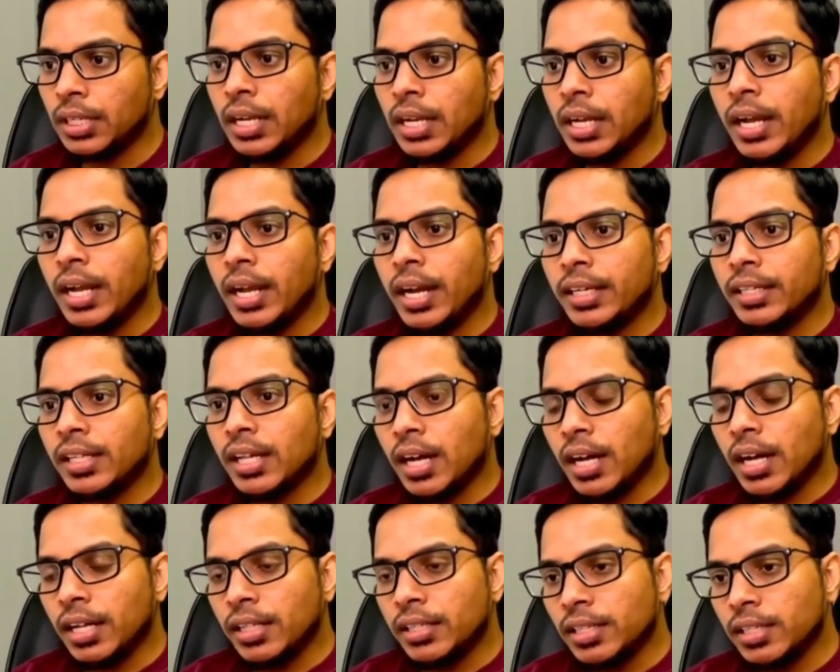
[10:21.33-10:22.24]
and the
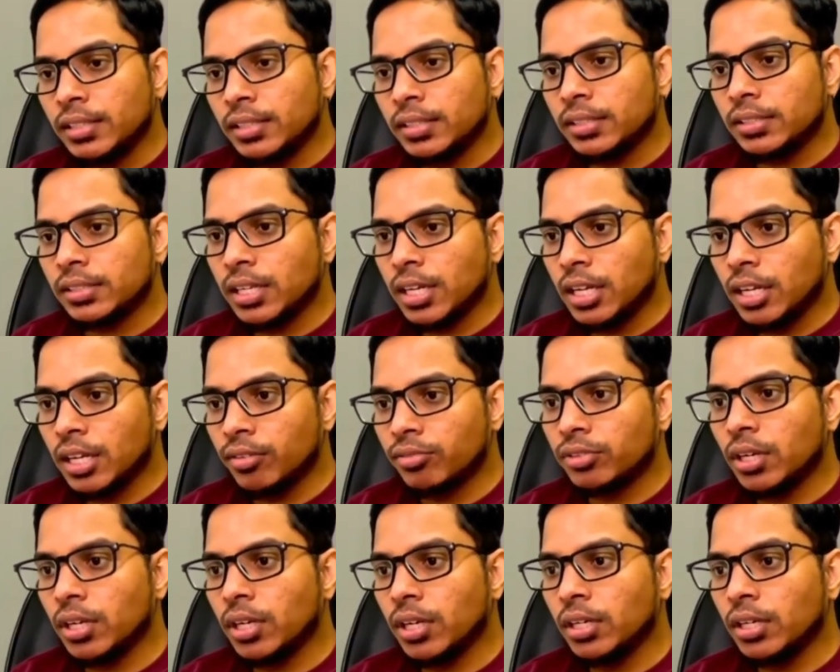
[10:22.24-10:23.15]
other slave
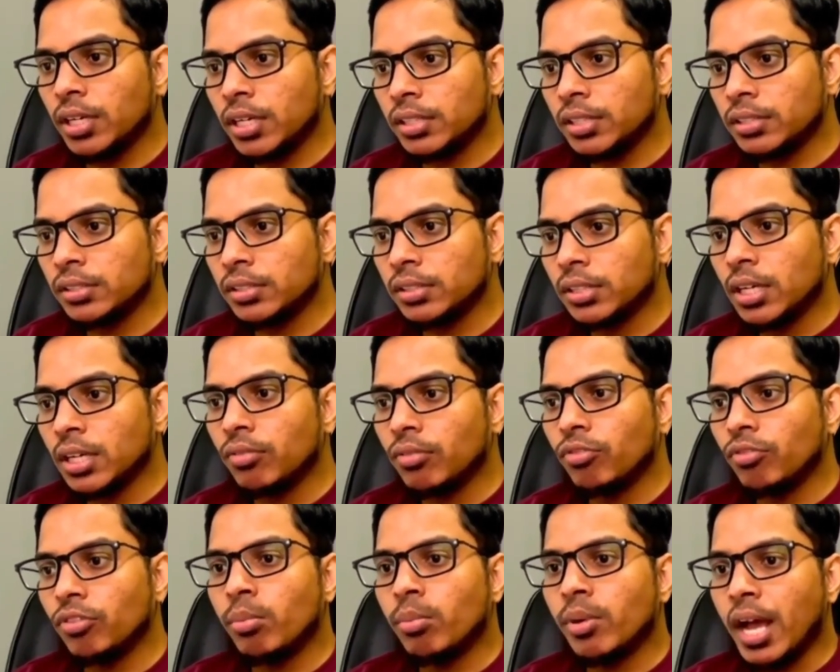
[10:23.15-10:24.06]
cylinders
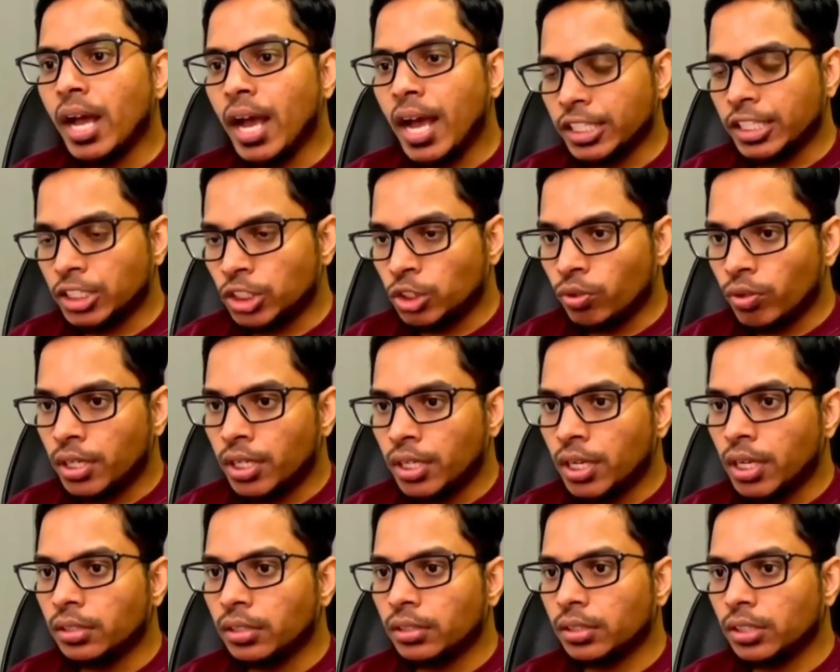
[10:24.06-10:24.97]
will be
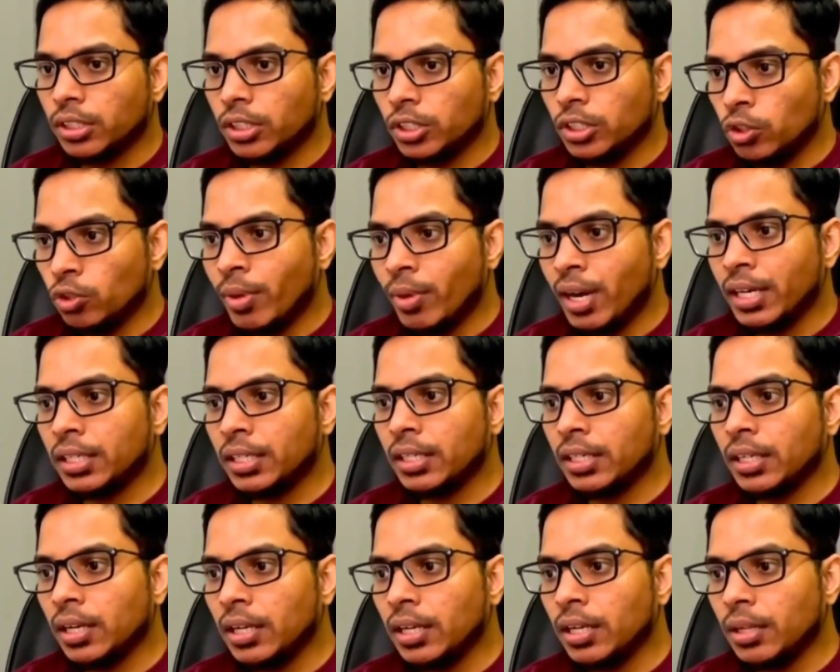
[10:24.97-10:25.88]
actuated
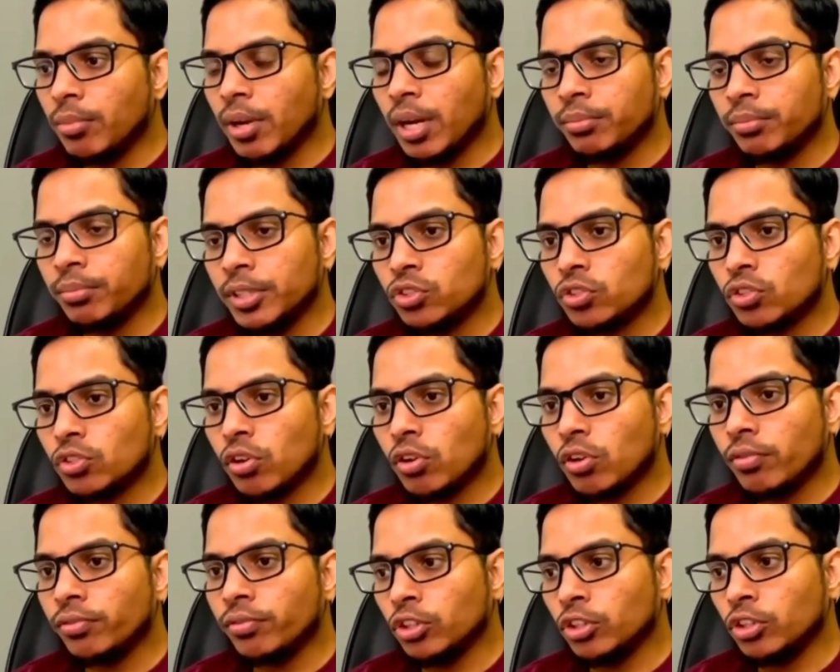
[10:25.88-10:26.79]
pneumatically by means
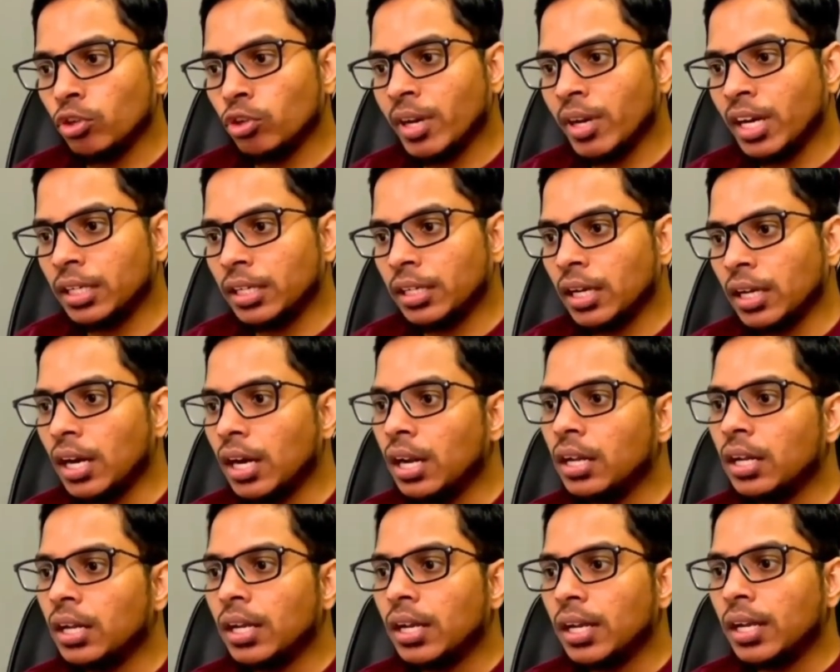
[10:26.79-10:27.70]
of pneumatical
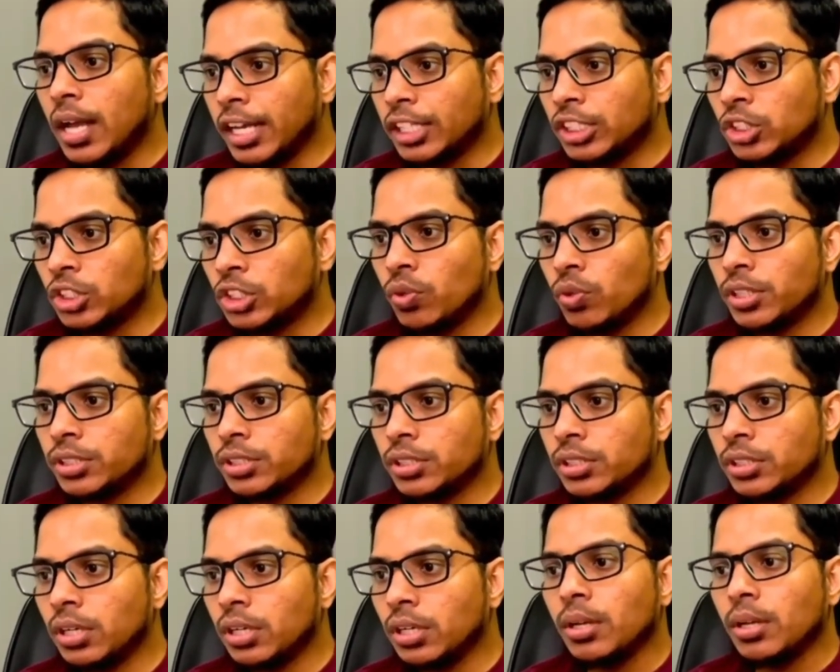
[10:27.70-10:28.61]

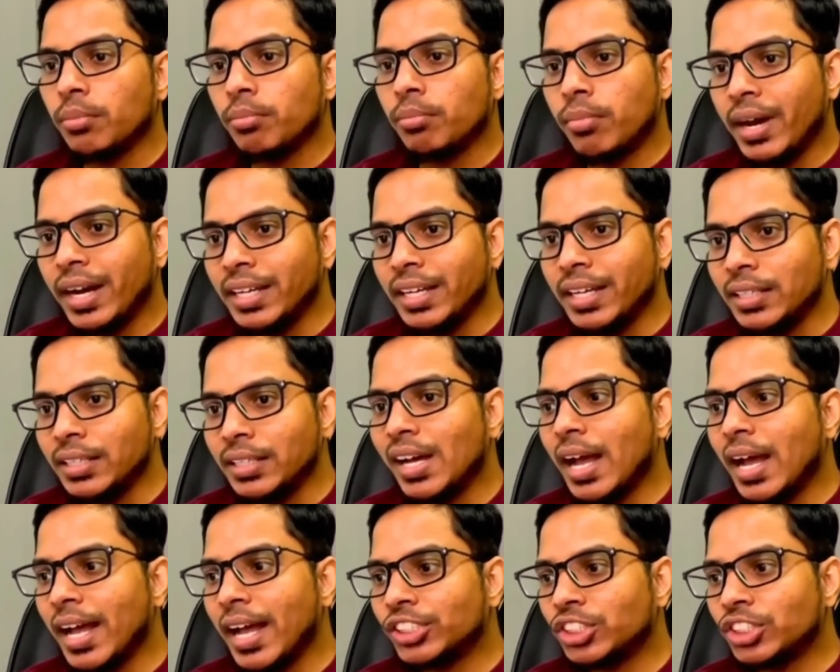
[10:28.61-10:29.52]
actuation by the
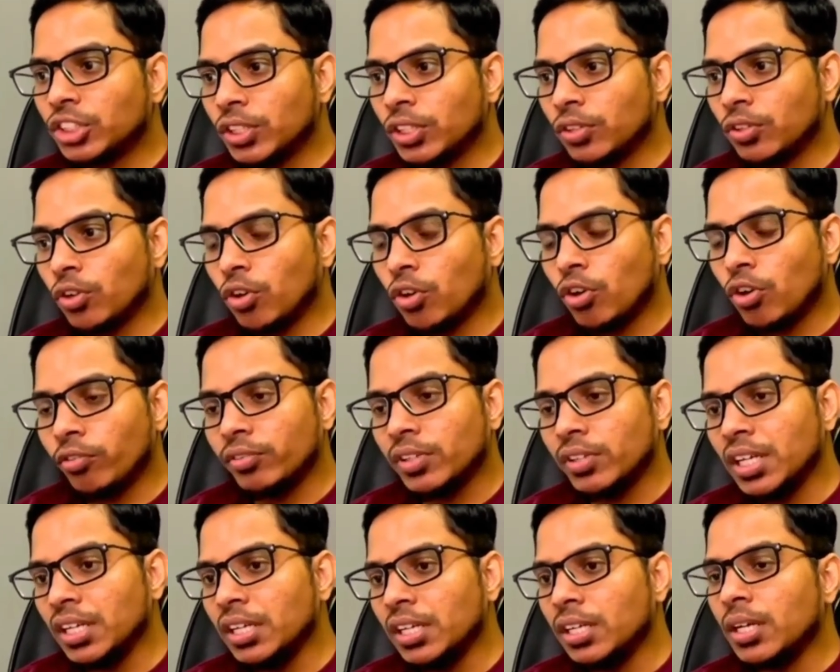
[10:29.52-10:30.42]
action of
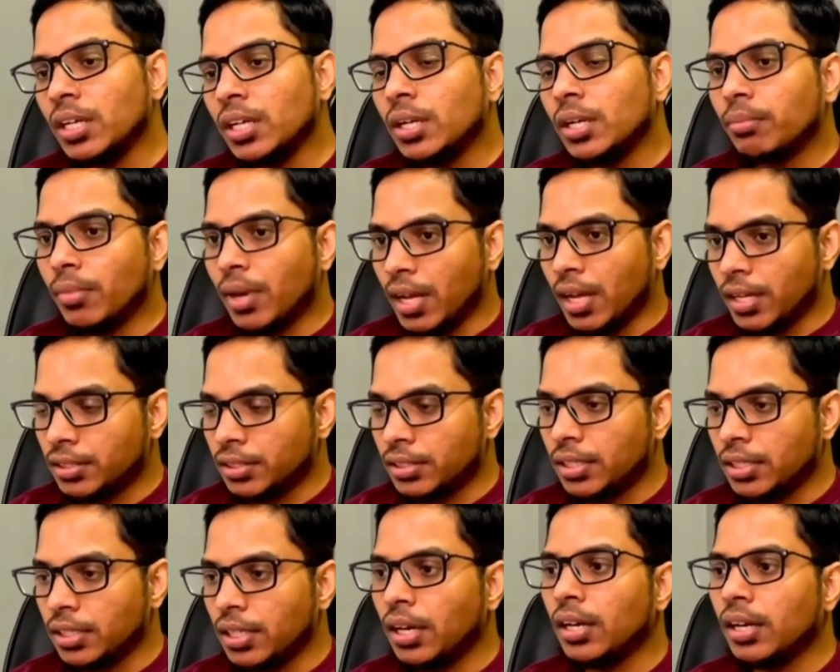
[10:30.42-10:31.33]
the
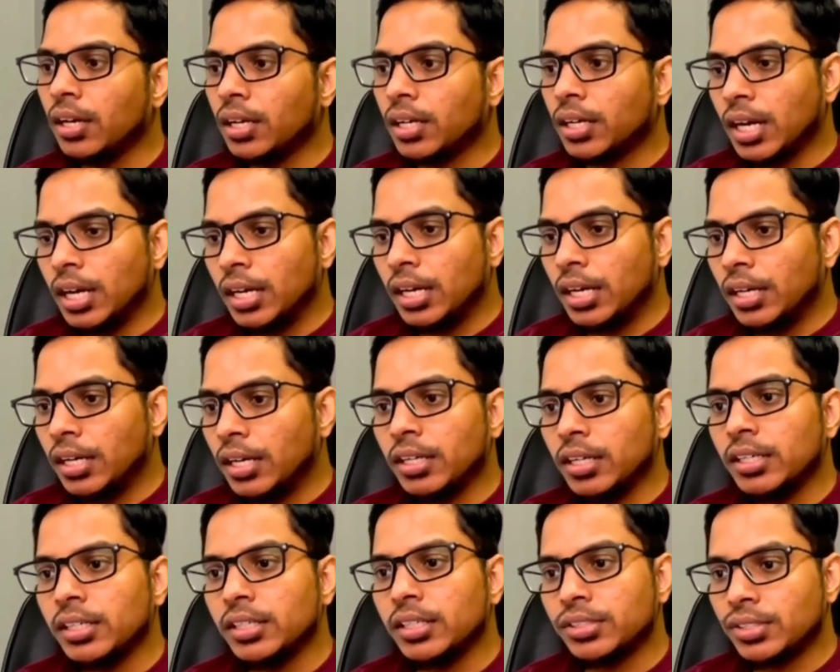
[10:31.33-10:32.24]
master container
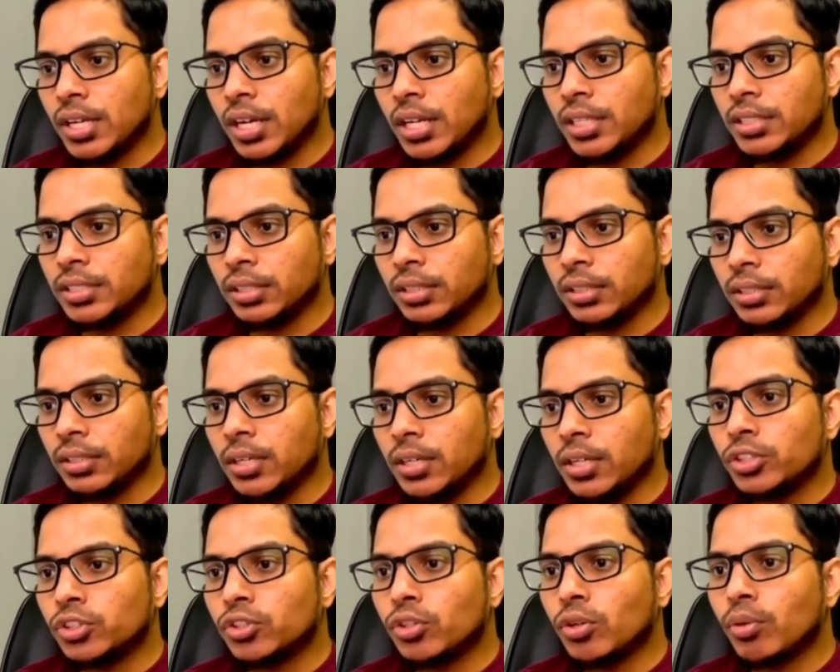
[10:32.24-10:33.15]
discharging.
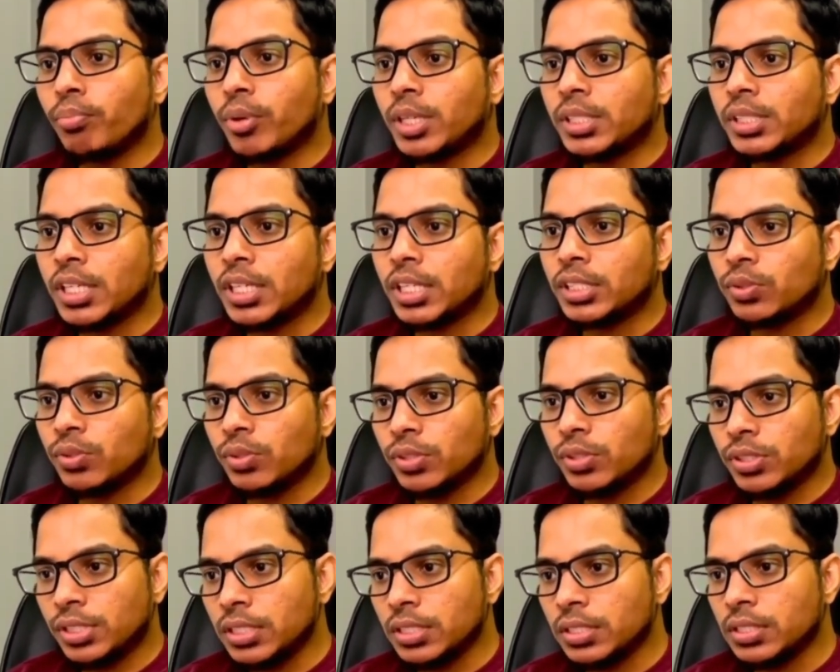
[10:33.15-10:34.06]
So pressure
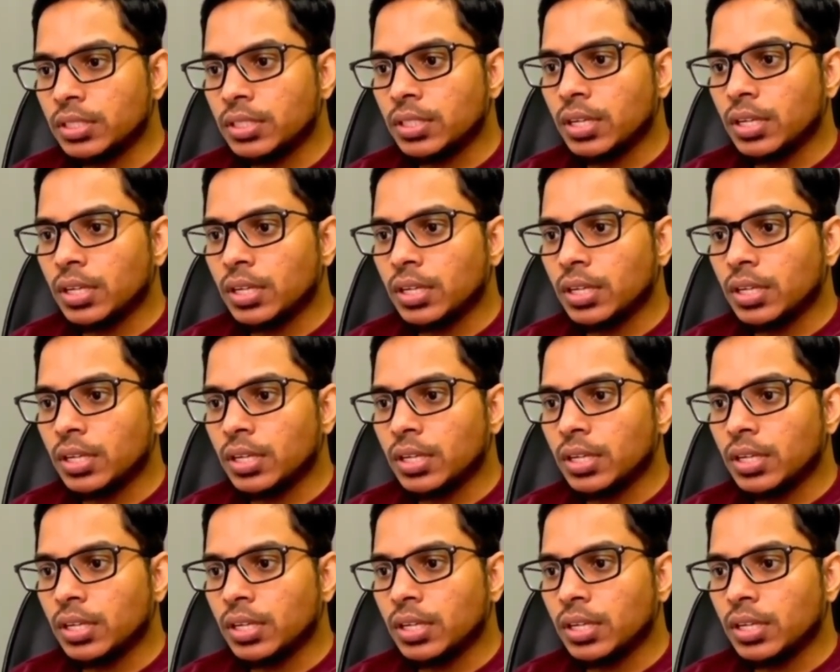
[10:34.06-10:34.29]
switches